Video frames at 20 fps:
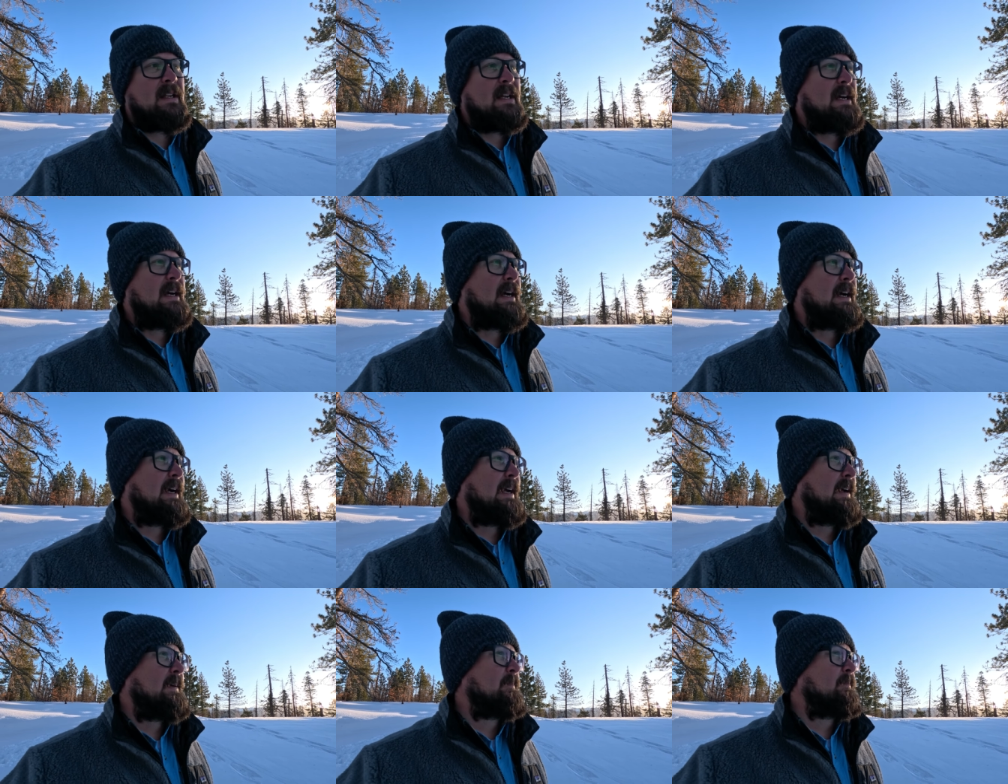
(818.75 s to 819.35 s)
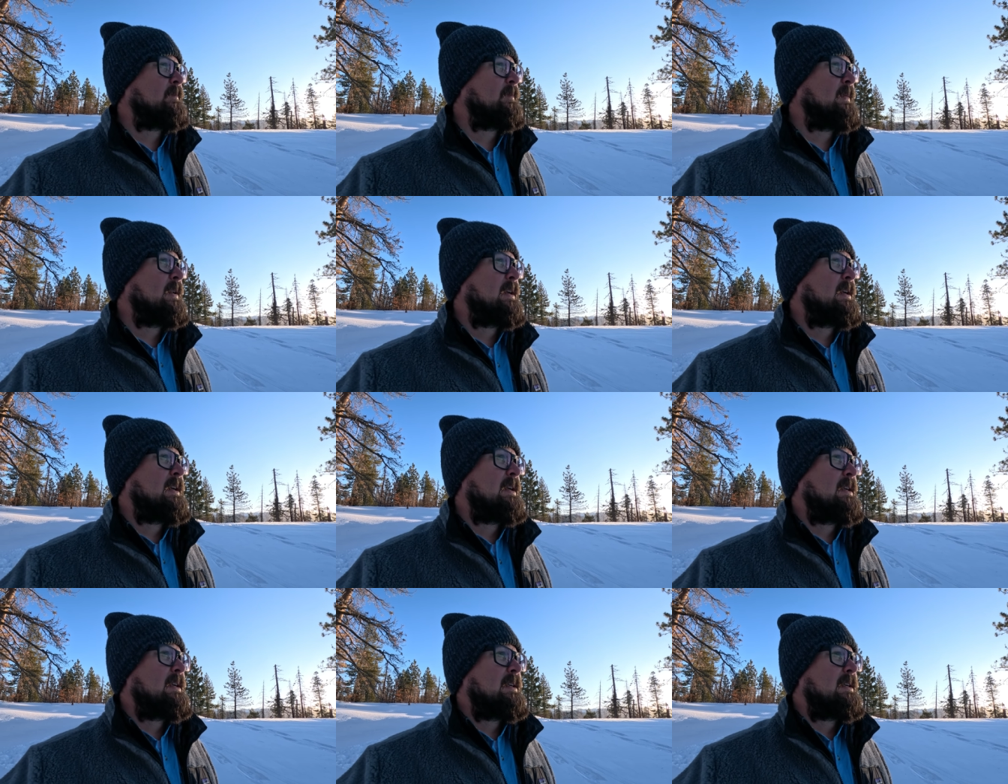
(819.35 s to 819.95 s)
Um,
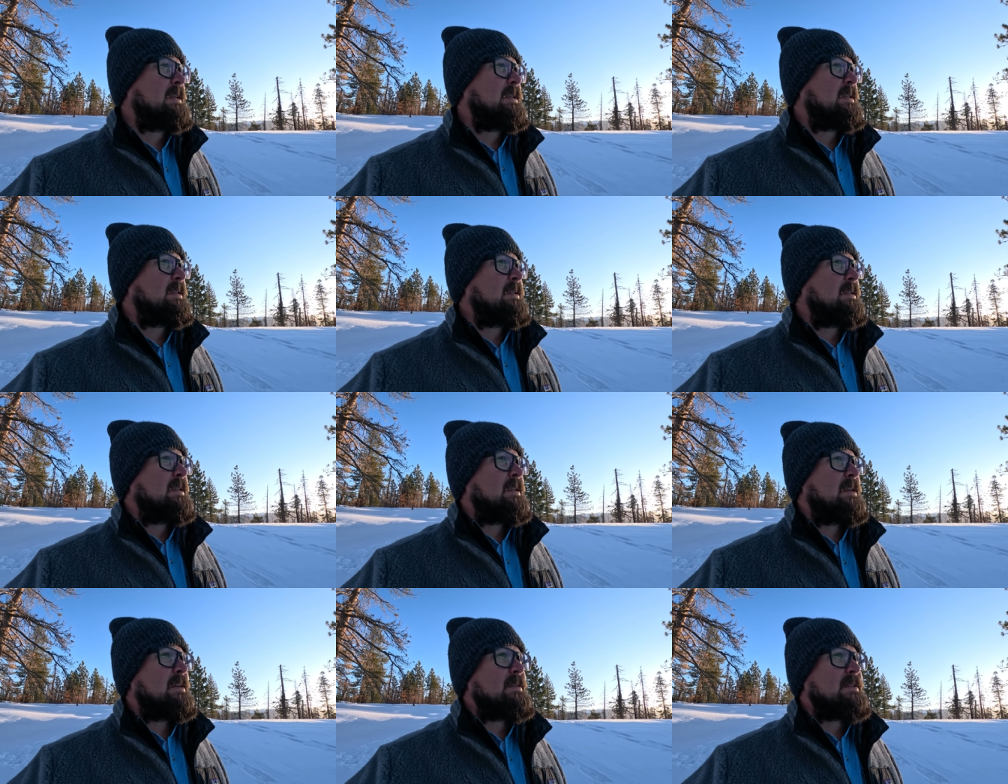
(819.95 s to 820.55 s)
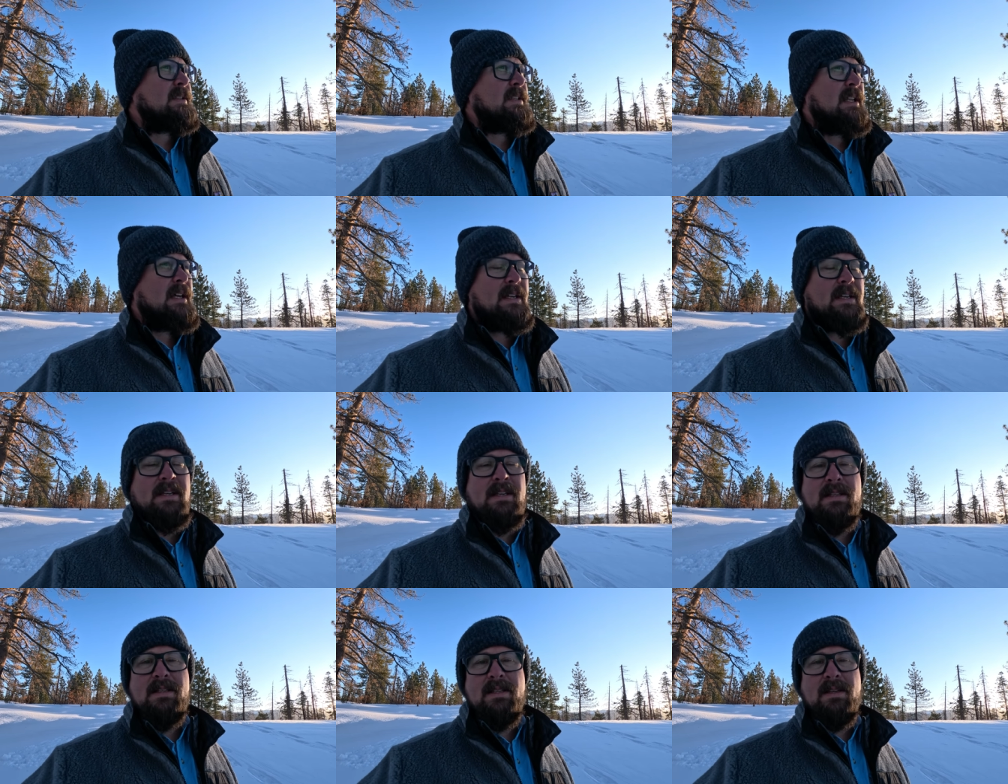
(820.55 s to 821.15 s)
I was
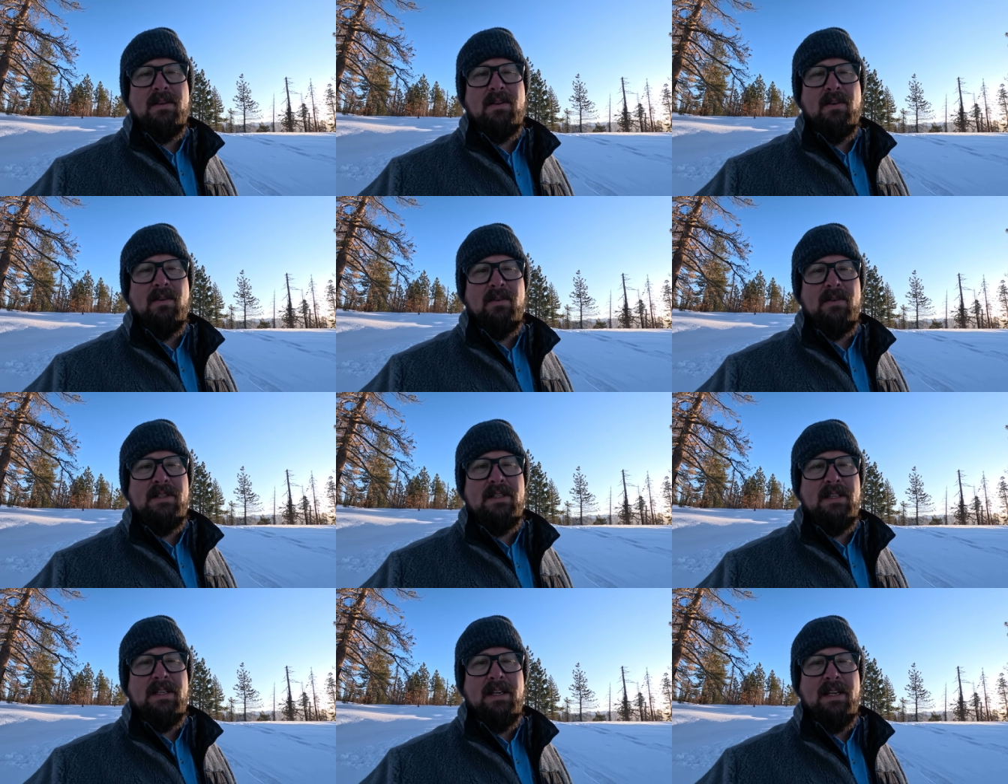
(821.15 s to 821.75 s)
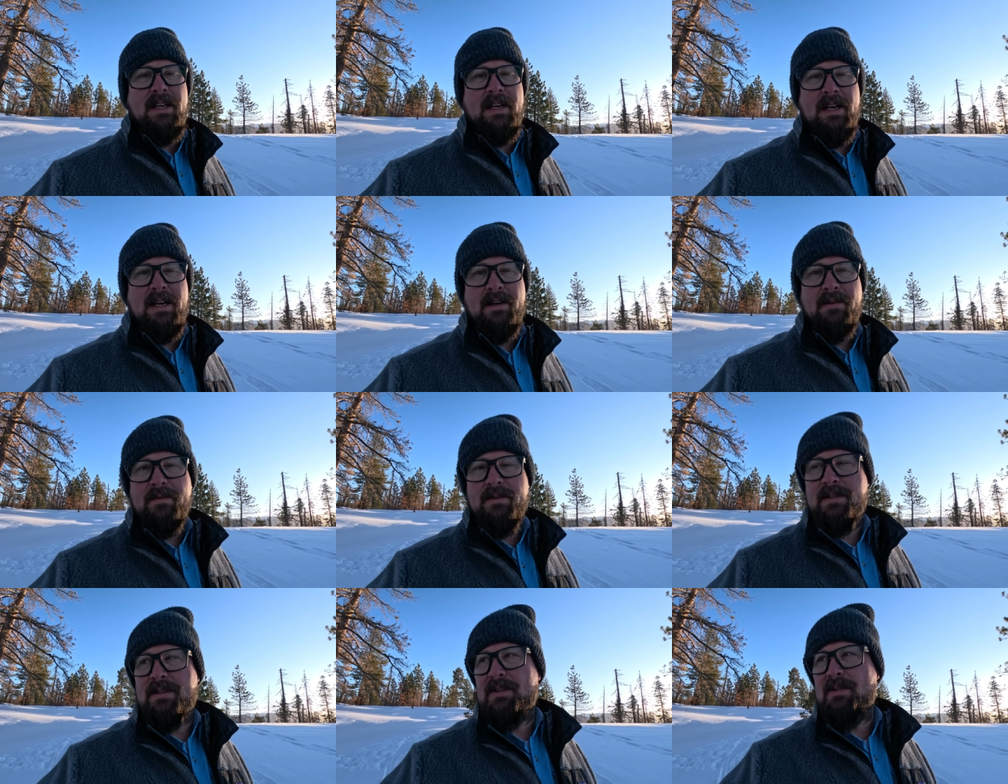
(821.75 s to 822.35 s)
lucky. The coldest that it
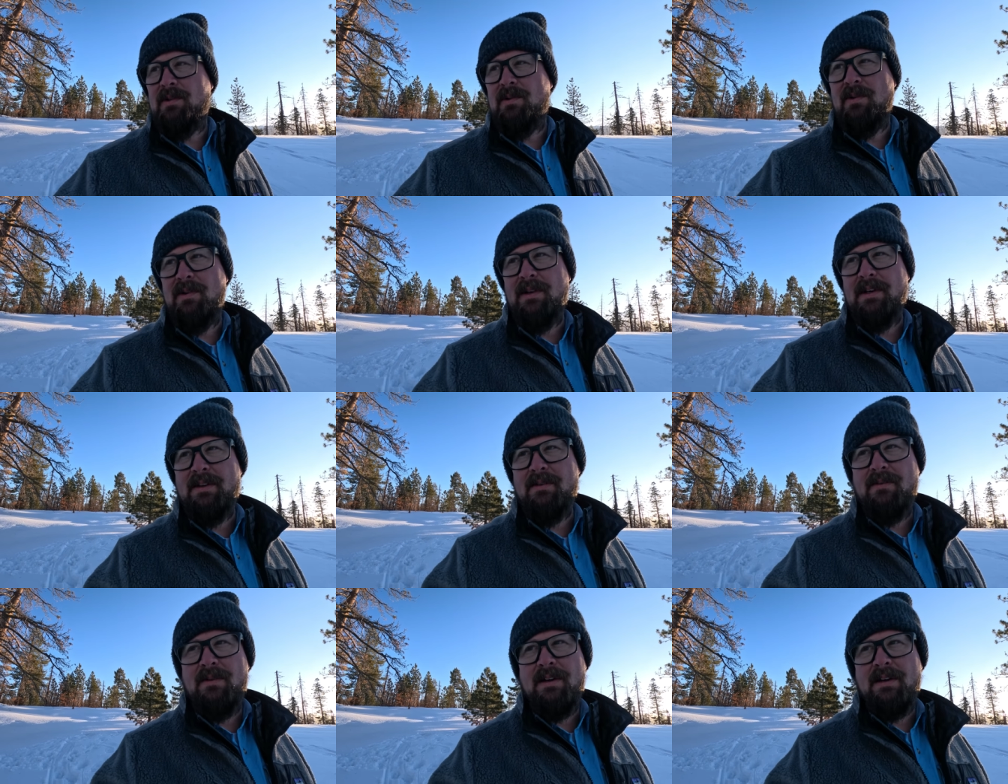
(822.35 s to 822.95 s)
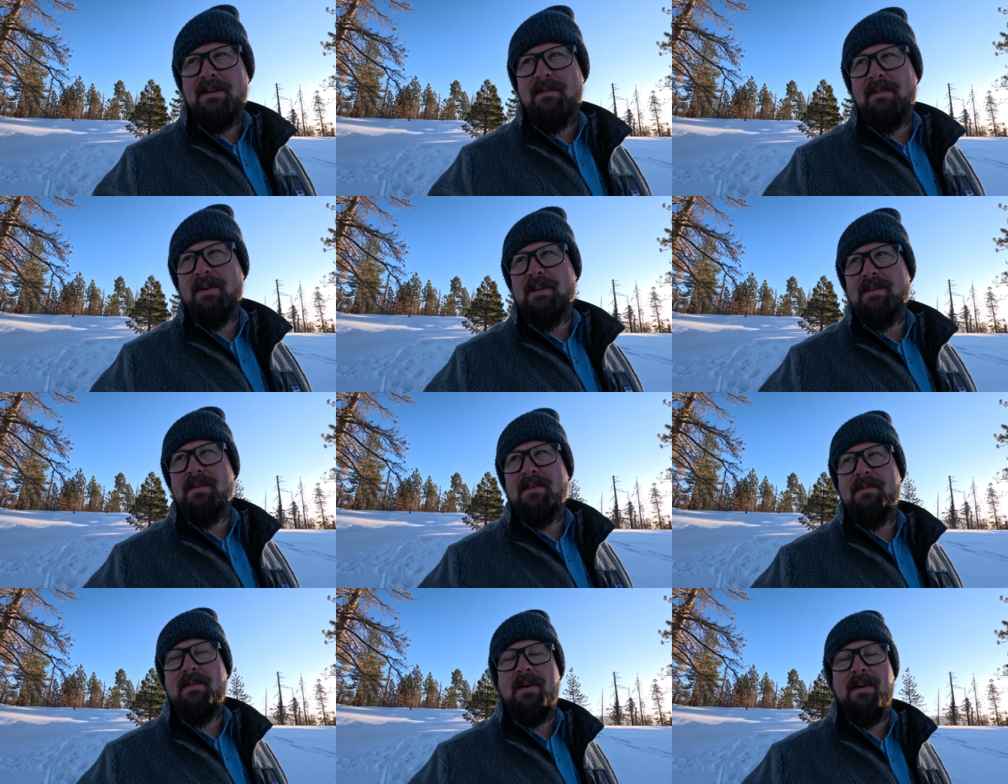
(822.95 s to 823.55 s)
got was twenty-one on my
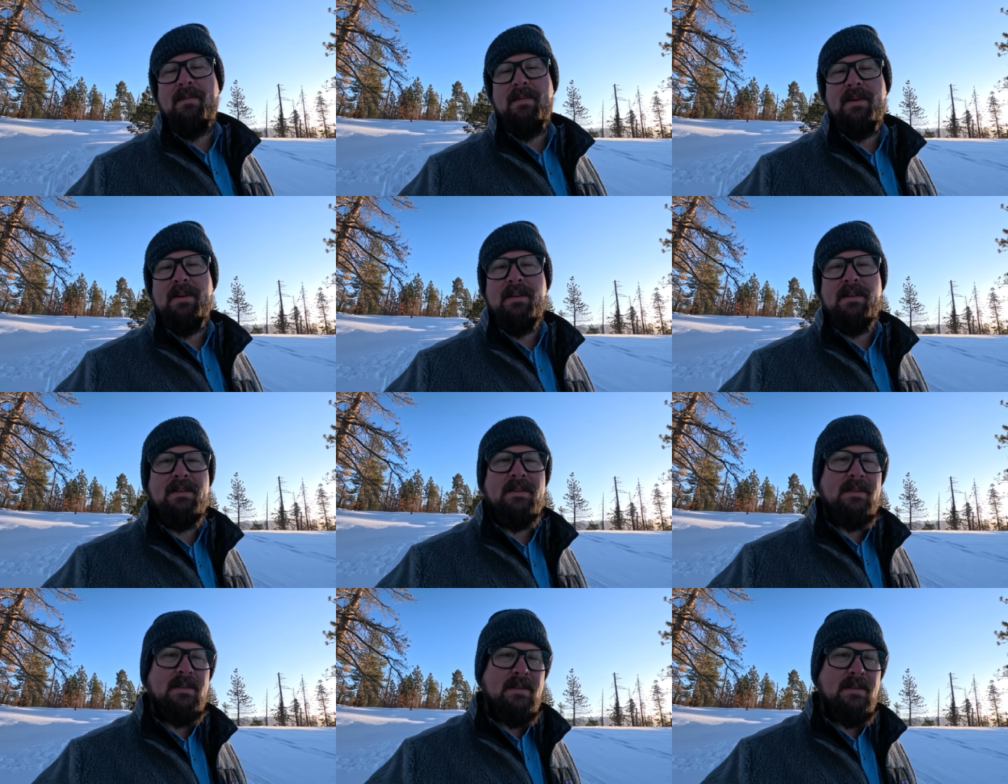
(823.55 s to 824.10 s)
thermometer.